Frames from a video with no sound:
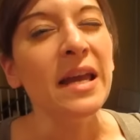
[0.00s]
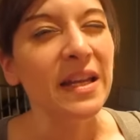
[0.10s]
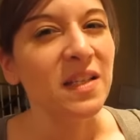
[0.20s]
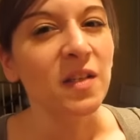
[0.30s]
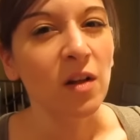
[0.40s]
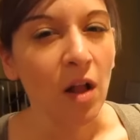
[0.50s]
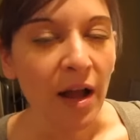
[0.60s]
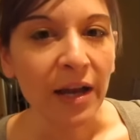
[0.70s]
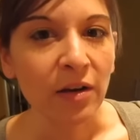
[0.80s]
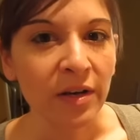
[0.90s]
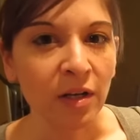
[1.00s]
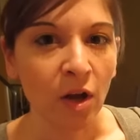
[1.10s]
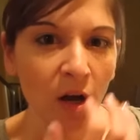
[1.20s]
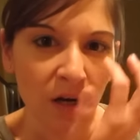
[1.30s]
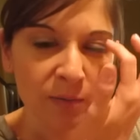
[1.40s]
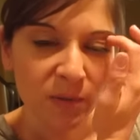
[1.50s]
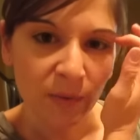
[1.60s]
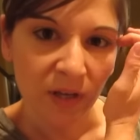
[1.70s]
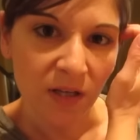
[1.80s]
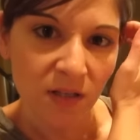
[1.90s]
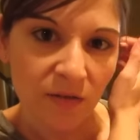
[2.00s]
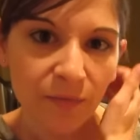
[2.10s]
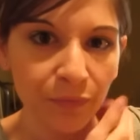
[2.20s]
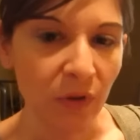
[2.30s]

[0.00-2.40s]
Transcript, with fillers: it's still higher in carbs because of,